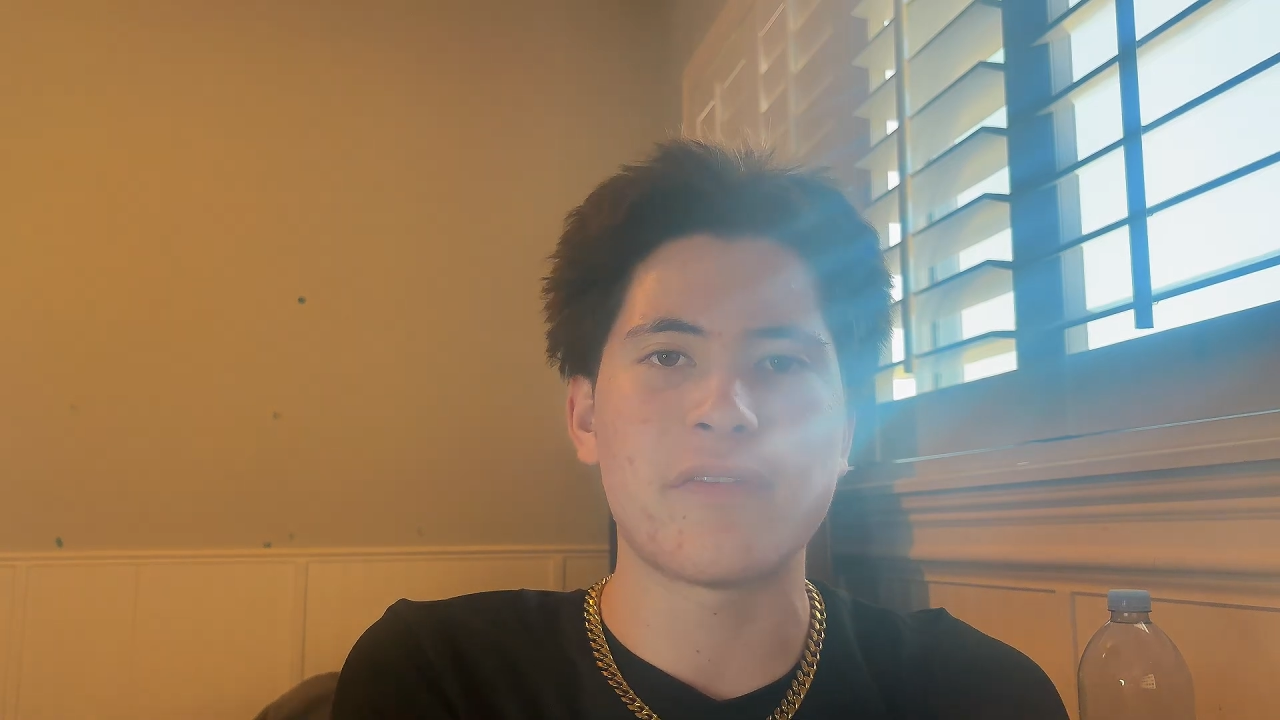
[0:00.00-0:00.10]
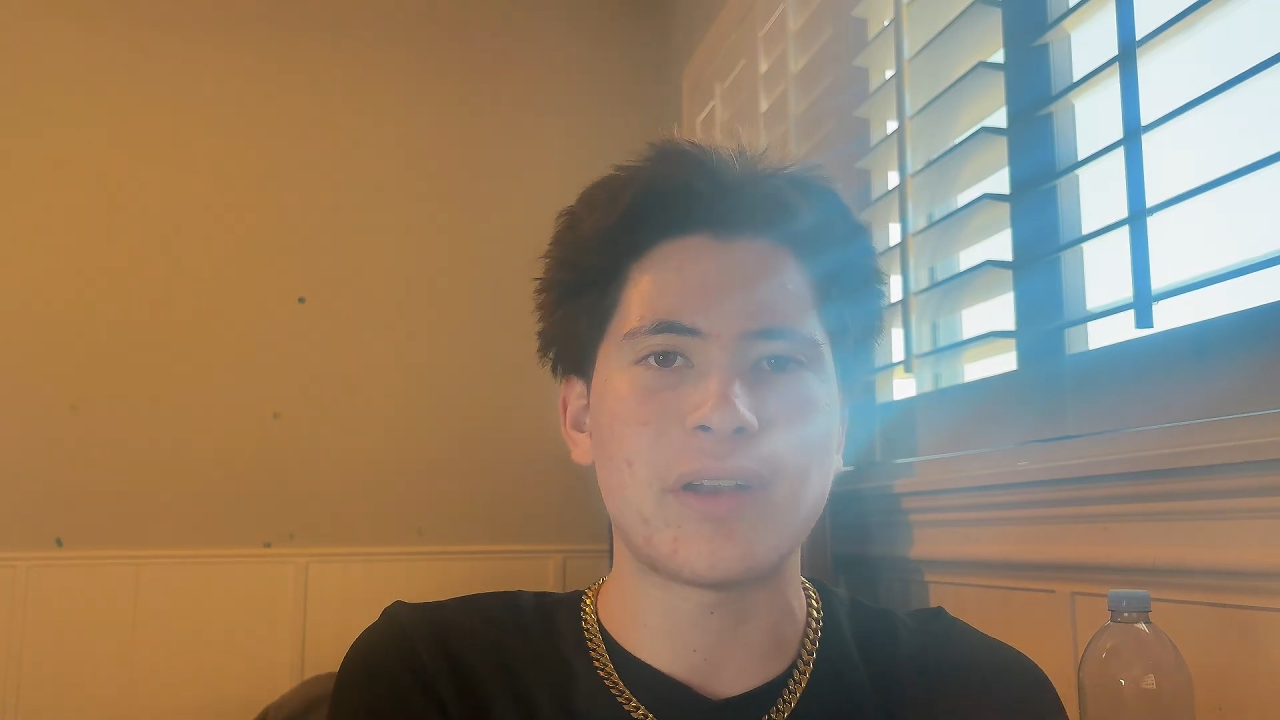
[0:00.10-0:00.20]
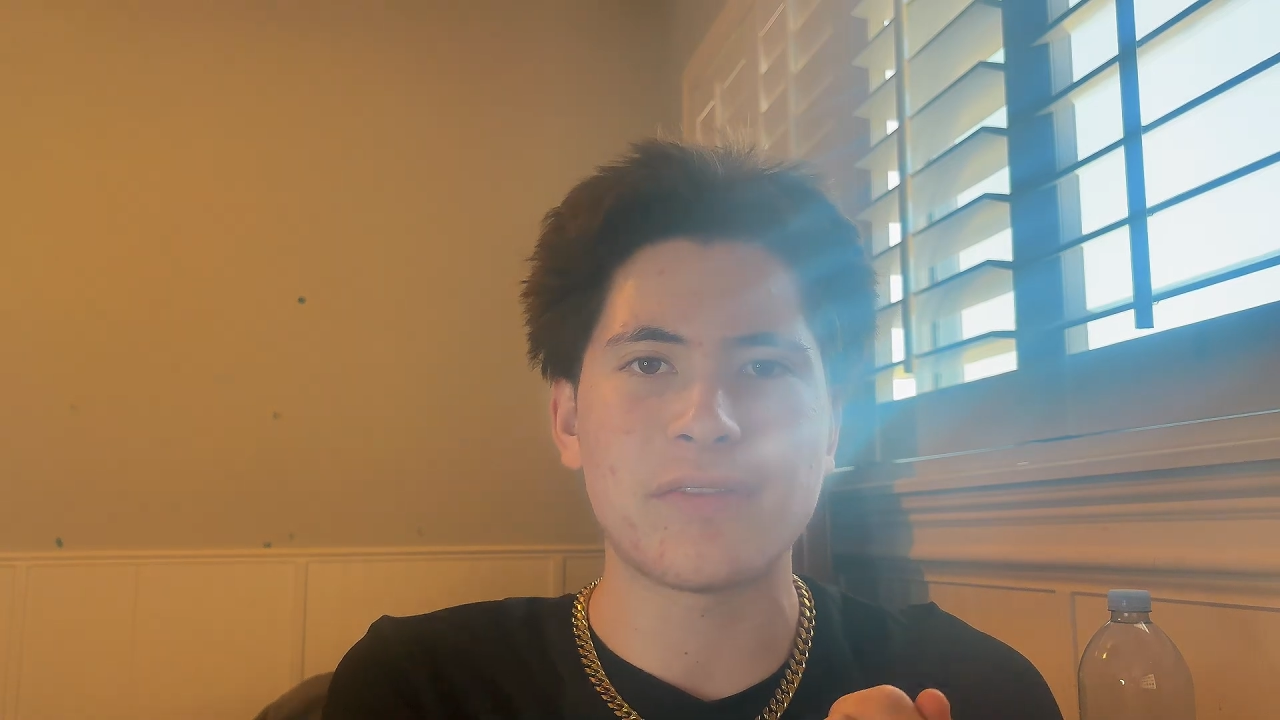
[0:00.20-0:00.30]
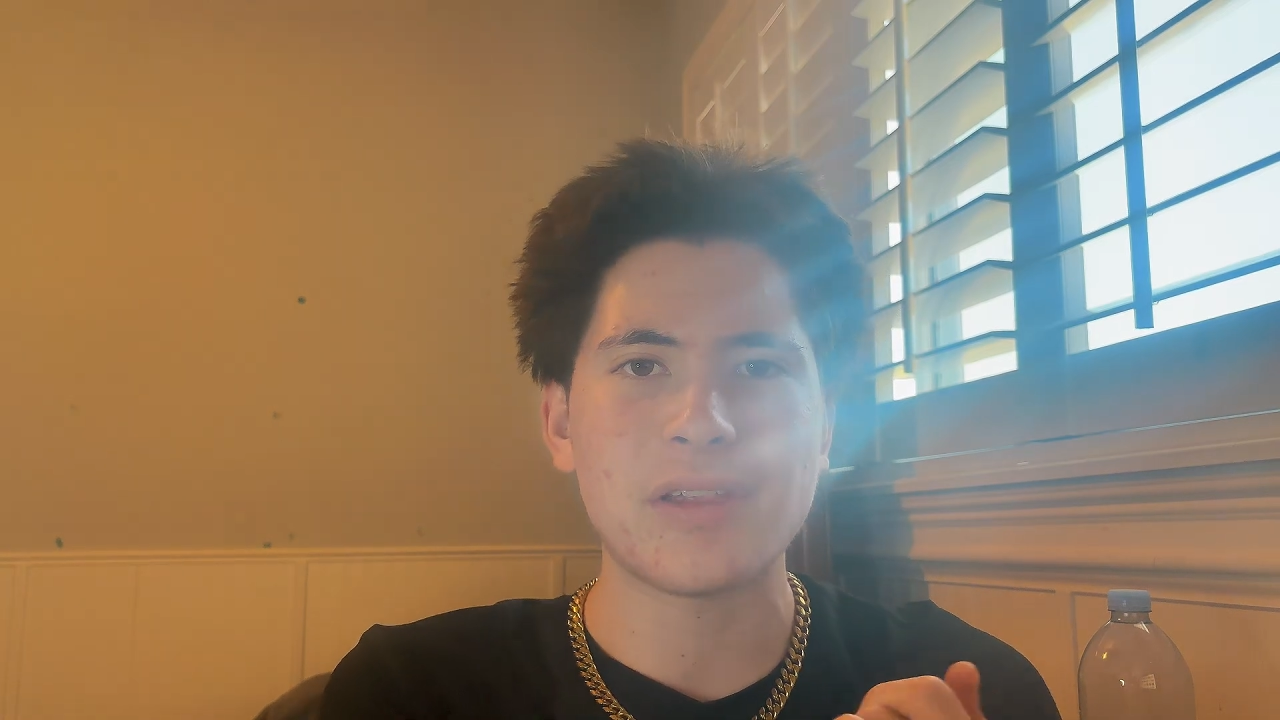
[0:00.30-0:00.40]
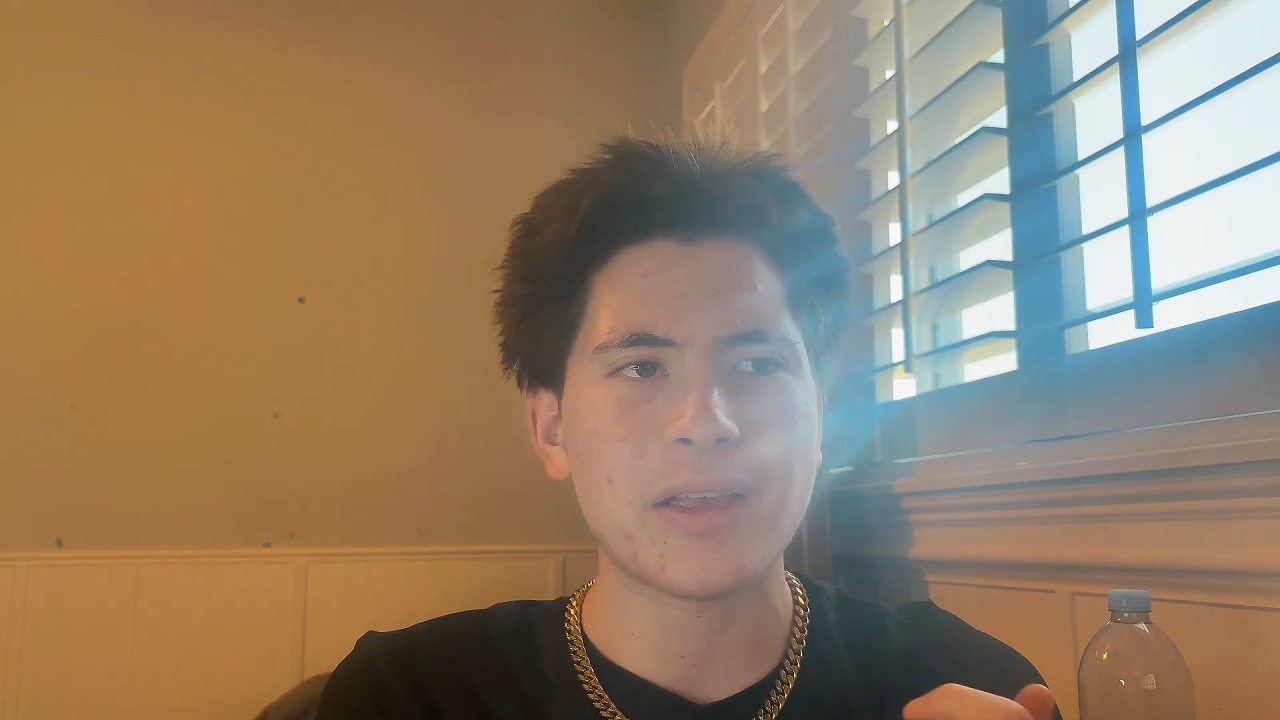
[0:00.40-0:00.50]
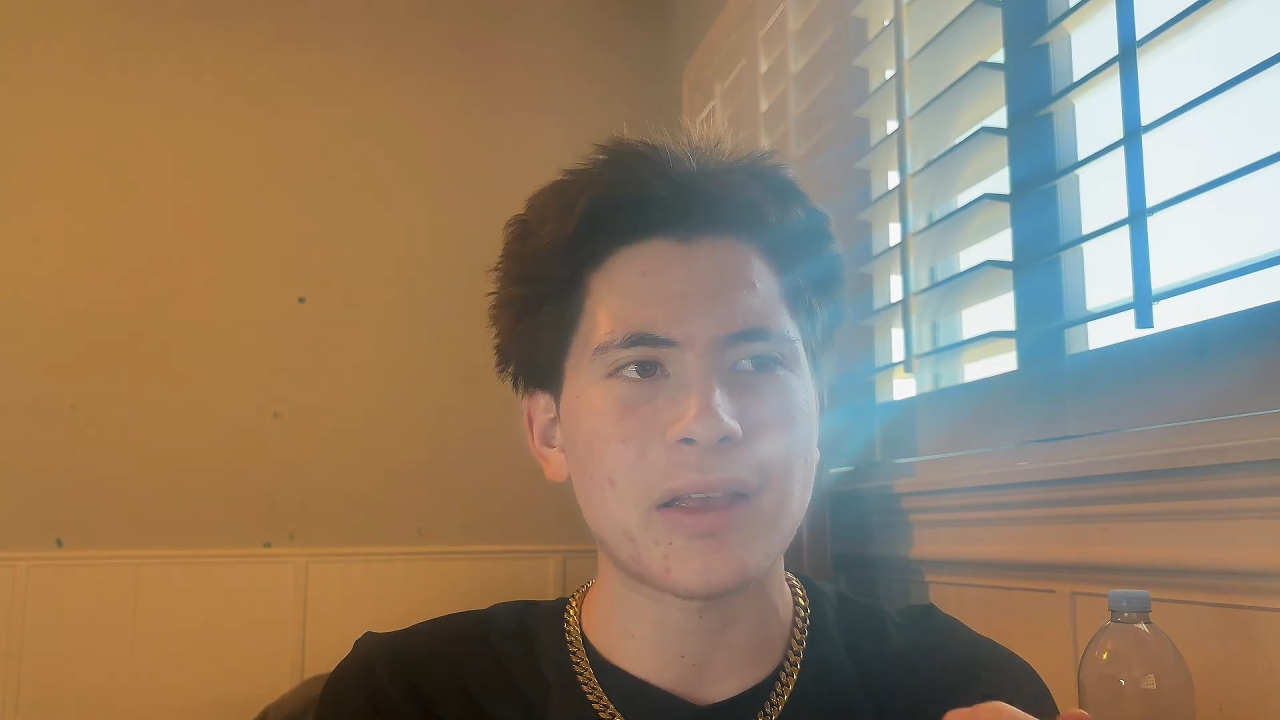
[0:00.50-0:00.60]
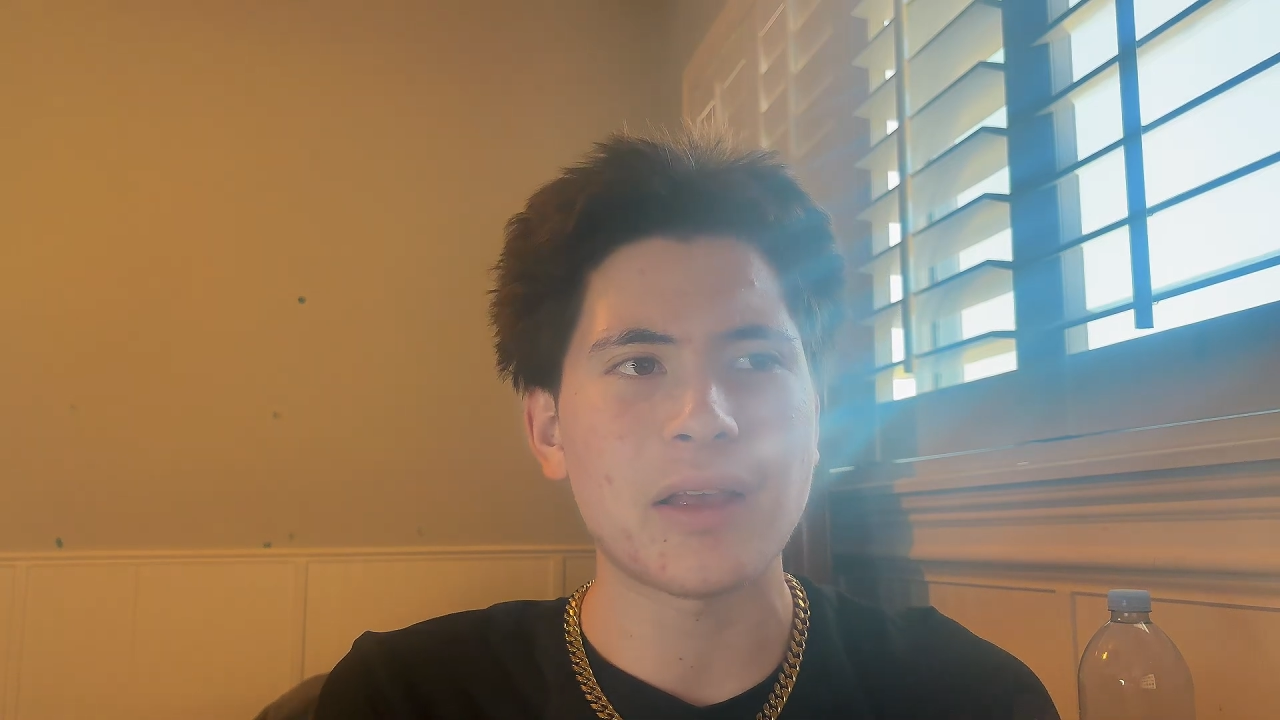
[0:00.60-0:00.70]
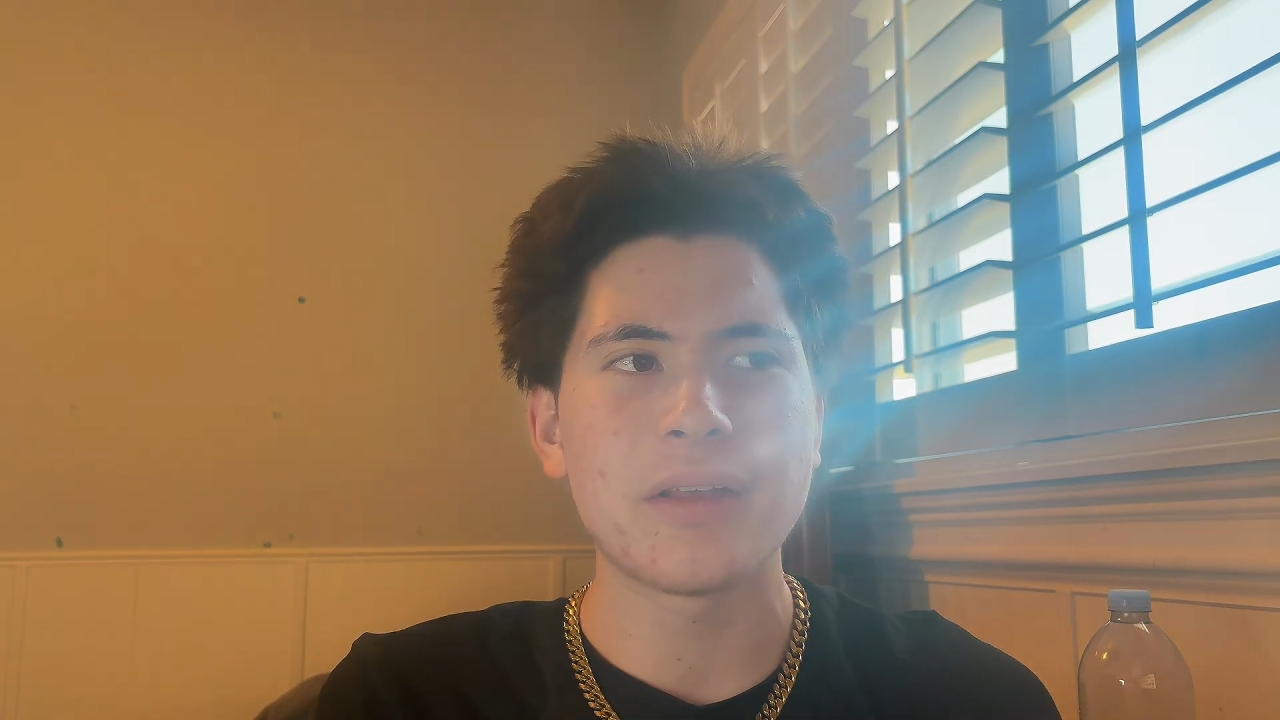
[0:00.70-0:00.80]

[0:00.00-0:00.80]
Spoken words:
and I feel like